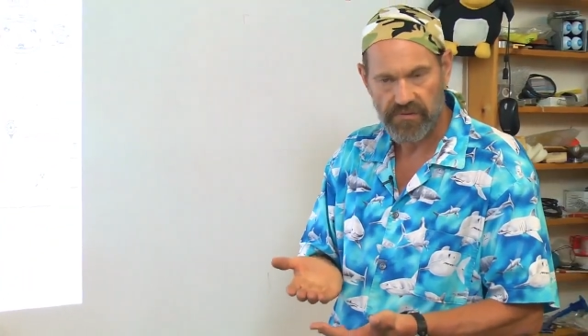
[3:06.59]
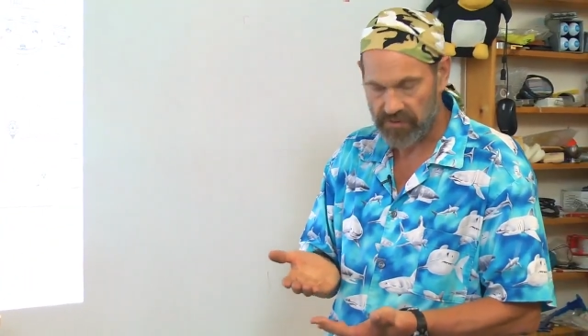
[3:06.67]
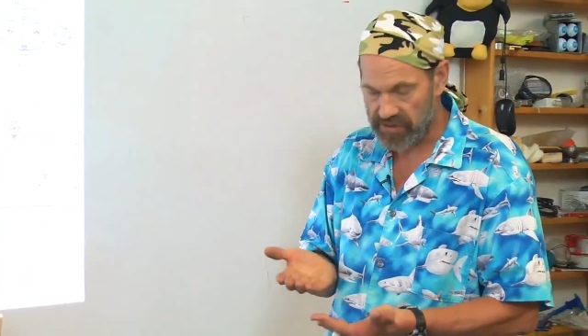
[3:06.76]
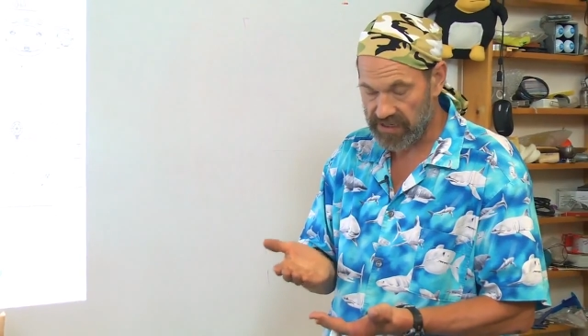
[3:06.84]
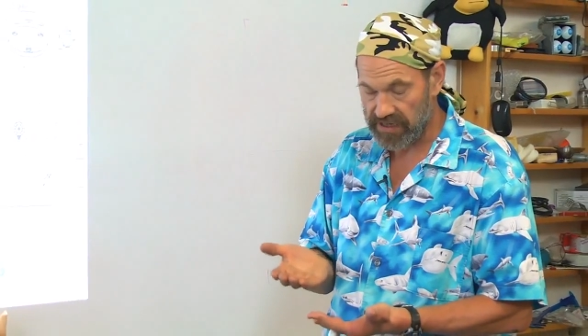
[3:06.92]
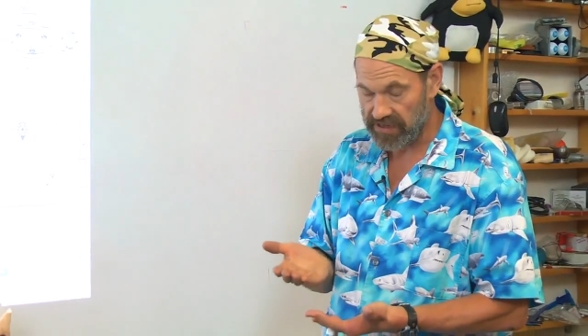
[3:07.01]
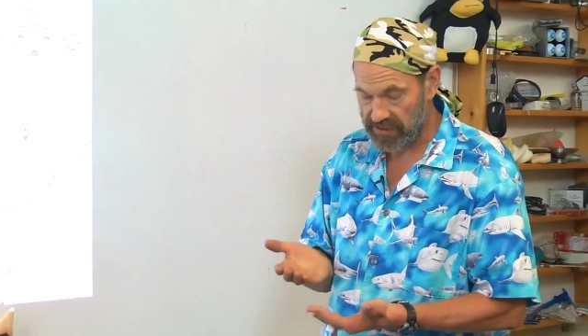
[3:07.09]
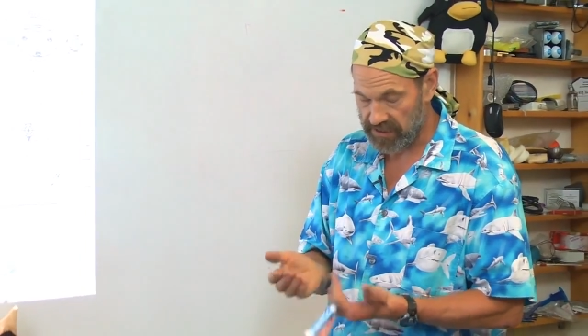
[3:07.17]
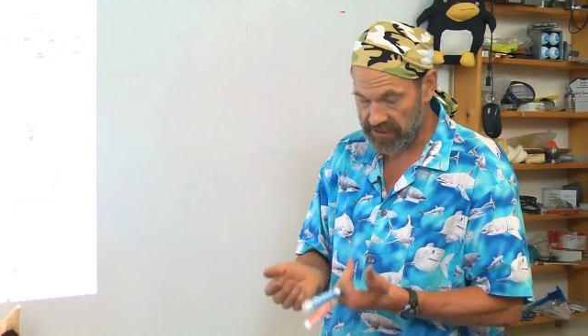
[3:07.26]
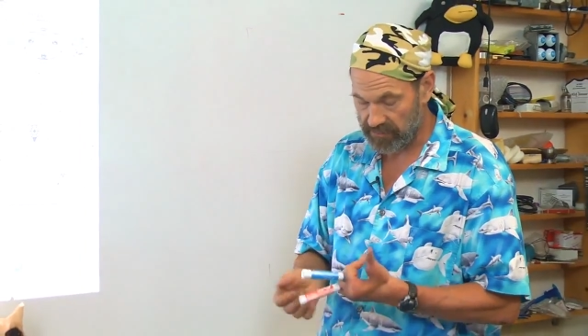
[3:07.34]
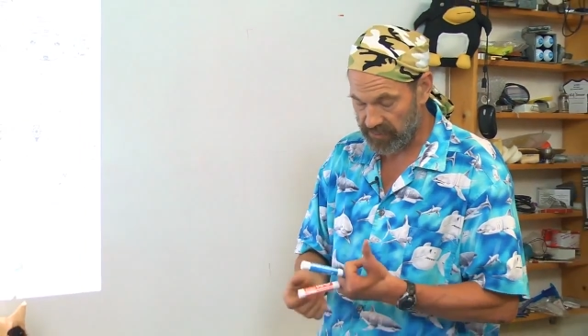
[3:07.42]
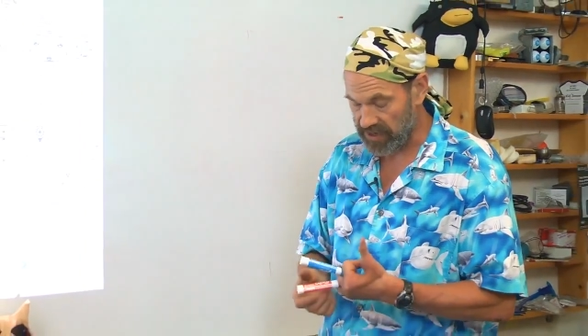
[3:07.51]
or
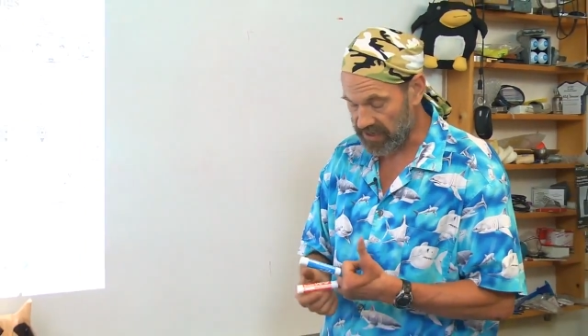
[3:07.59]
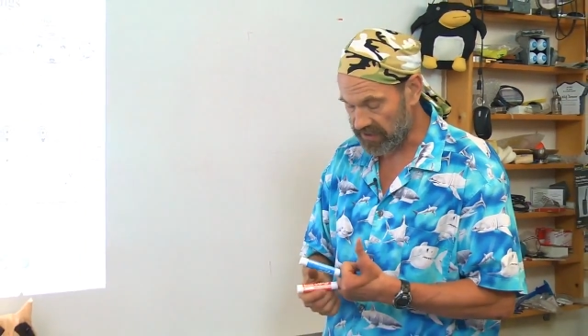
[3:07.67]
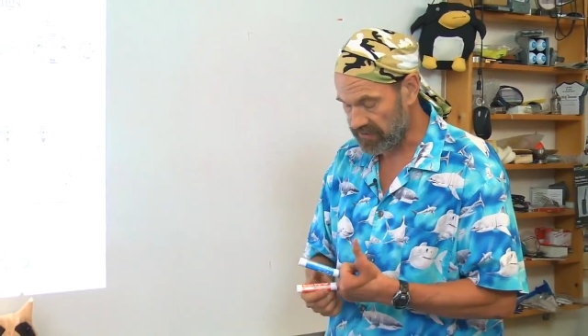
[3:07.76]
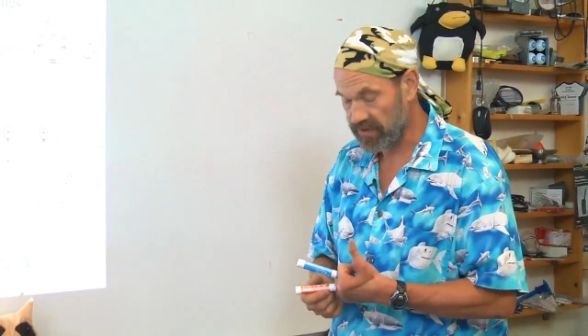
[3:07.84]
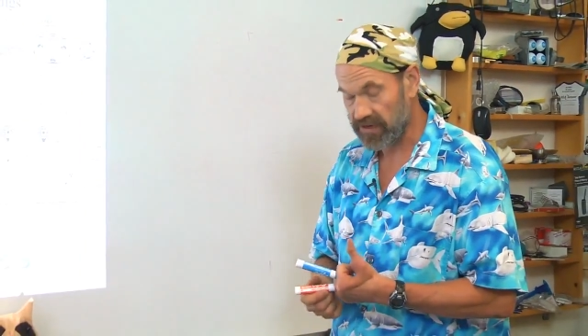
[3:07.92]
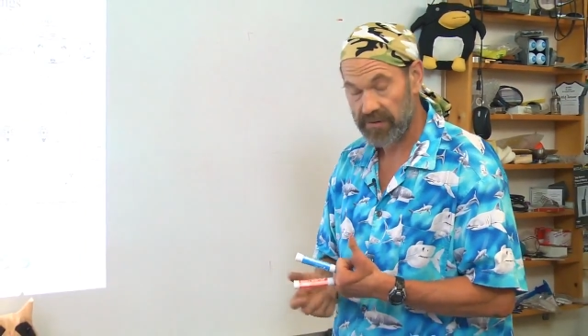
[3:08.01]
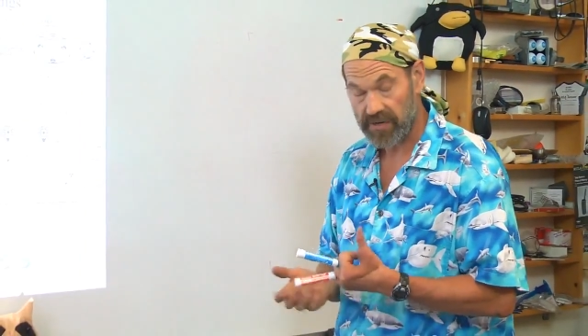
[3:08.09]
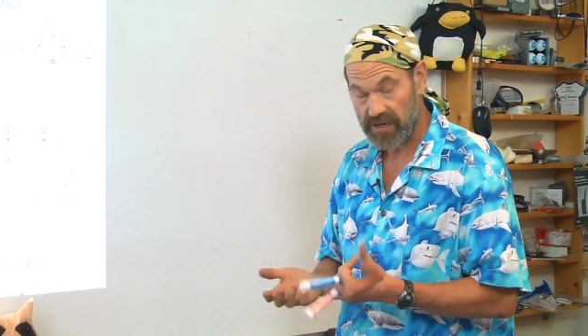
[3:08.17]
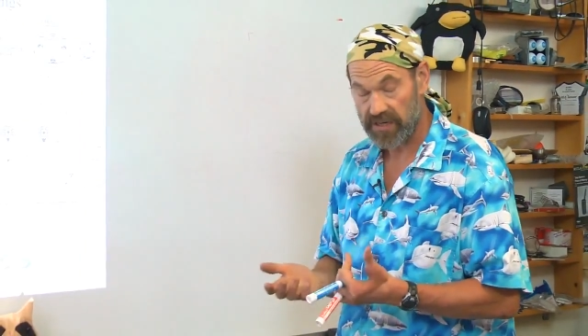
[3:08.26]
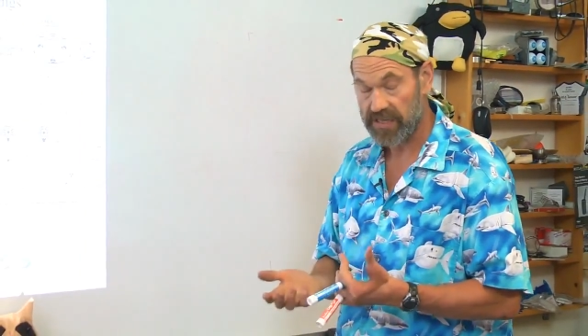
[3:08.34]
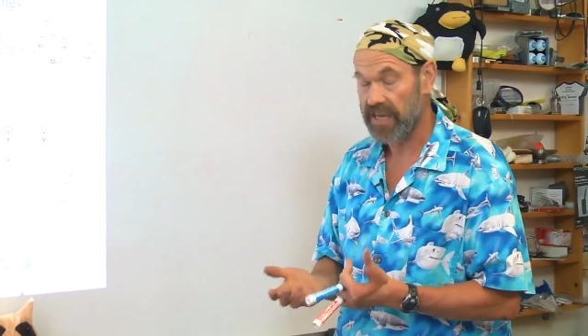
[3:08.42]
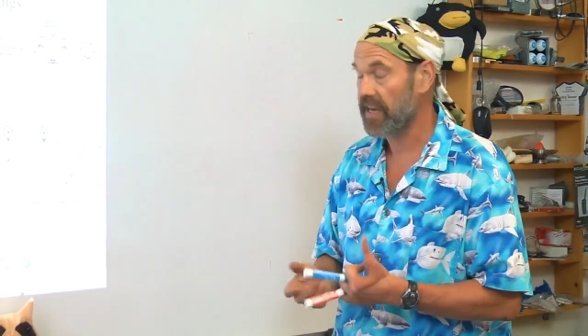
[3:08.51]
in a break, in a
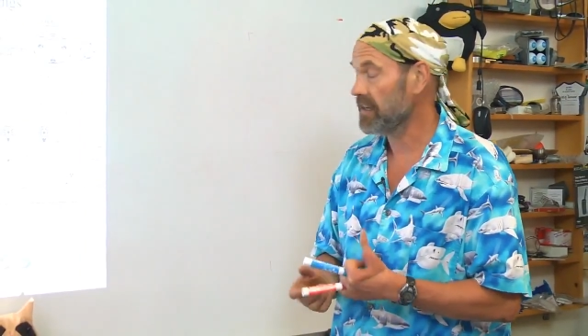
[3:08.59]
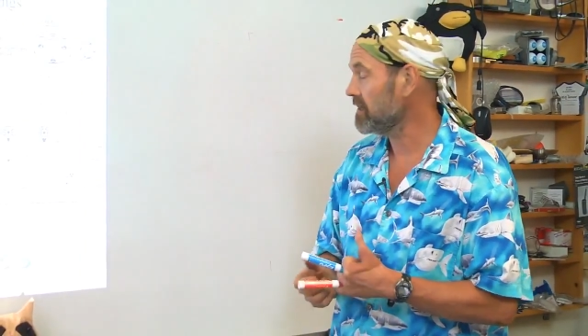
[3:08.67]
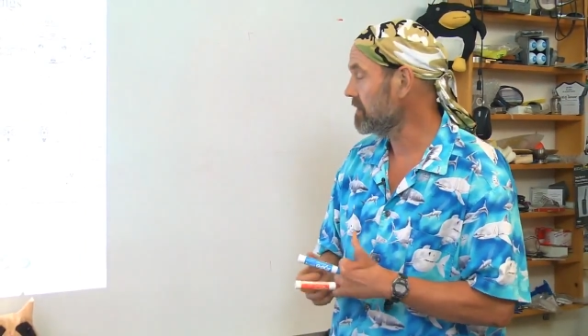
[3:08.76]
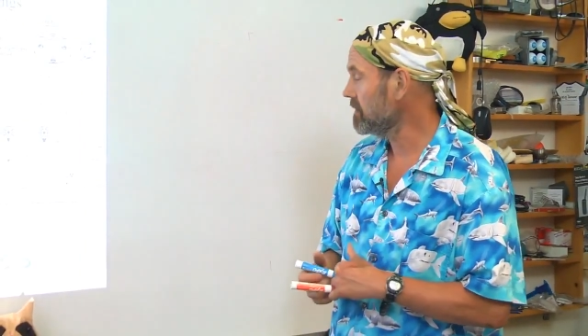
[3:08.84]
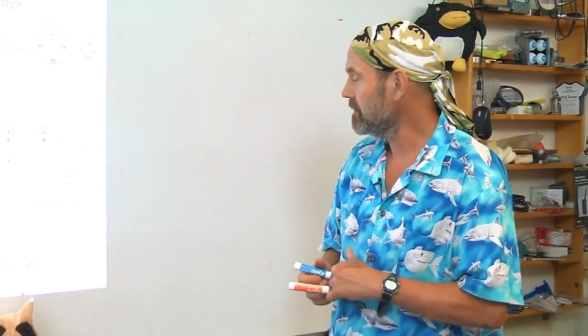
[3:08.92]
contact.